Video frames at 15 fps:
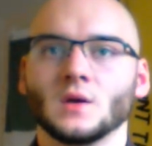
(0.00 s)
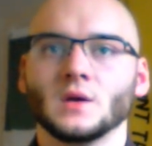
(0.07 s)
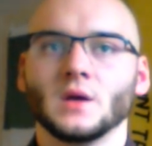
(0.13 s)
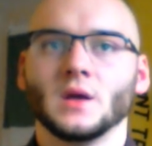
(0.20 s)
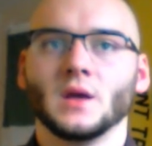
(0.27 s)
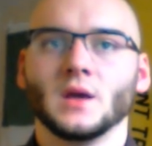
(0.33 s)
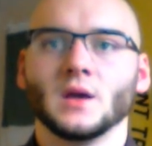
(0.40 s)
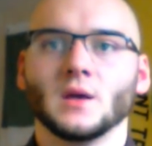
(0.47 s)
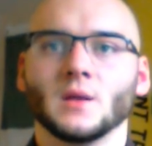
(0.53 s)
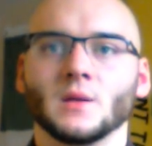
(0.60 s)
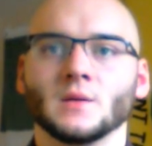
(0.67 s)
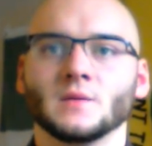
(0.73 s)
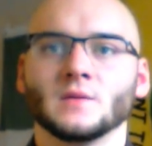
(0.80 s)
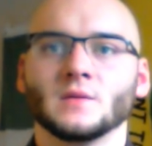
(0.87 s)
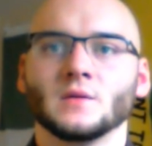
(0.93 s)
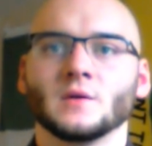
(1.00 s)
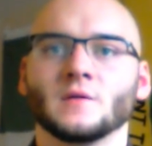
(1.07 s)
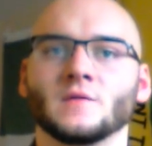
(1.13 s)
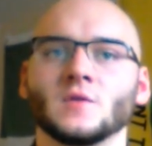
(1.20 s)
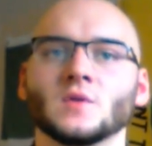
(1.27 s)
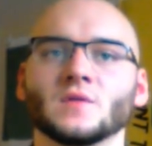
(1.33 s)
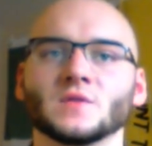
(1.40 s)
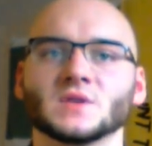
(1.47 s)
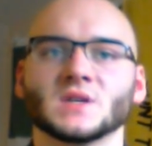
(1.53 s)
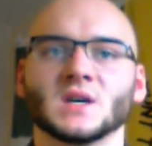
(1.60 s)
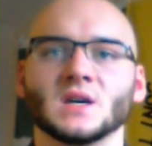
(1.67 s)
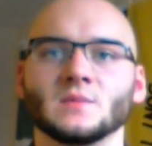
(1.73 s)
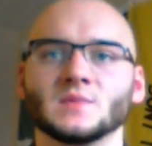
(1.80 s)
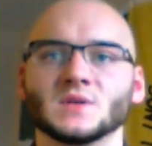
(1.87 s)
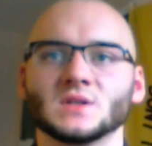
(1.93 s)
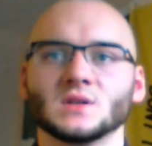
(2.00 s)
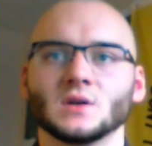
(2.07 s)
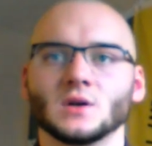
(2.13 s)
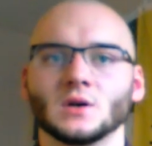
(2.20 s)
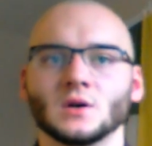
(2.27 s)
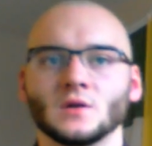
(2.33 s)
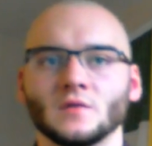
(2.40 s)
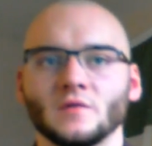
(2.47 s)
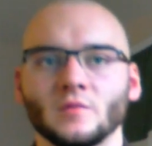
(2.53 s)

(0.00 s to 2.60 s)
And there are a few different types of